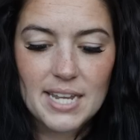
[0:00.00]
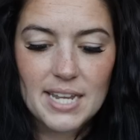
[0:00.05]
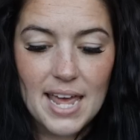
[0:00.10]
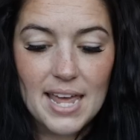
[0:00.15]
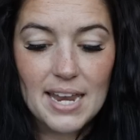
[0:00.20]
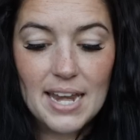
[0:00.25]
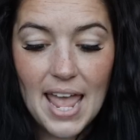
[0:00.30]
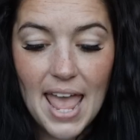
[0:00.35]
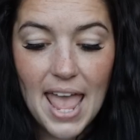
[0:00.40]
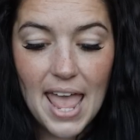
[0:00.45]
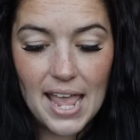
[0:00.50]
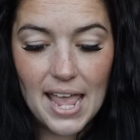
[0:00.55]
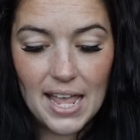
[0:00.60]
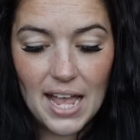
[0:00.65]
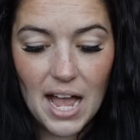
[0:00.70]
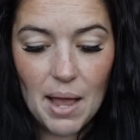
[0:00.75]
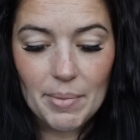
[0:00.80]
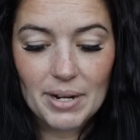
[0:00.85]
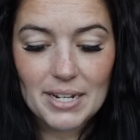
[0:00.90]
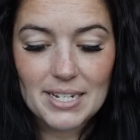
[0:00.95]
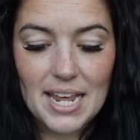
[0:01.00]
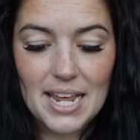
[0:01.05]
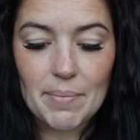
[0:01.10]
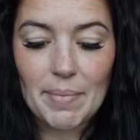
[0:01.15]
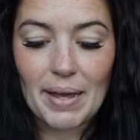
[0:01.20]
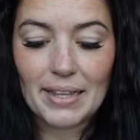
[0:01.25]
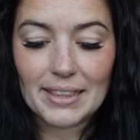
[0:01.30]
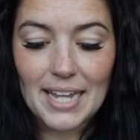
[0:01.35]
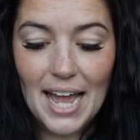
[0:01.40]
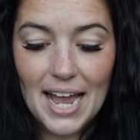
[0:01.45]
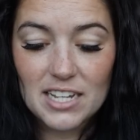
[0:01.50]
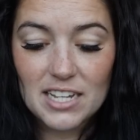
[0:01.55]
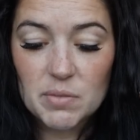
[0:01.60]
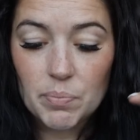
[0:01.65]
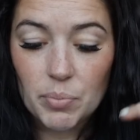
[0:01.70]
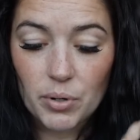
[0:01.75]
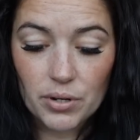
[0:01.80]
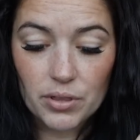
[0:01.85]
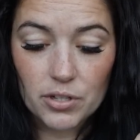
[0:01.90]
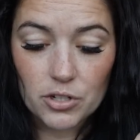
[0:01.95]
10-8, I'm gonna take my
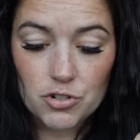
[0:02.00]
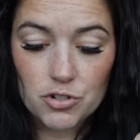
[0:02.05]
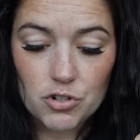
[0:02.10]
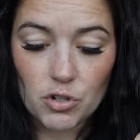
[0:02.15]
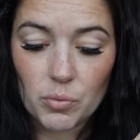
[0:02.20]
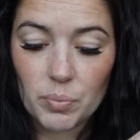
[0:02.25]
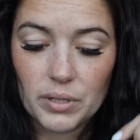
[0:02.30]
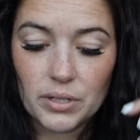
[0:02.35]
last birth control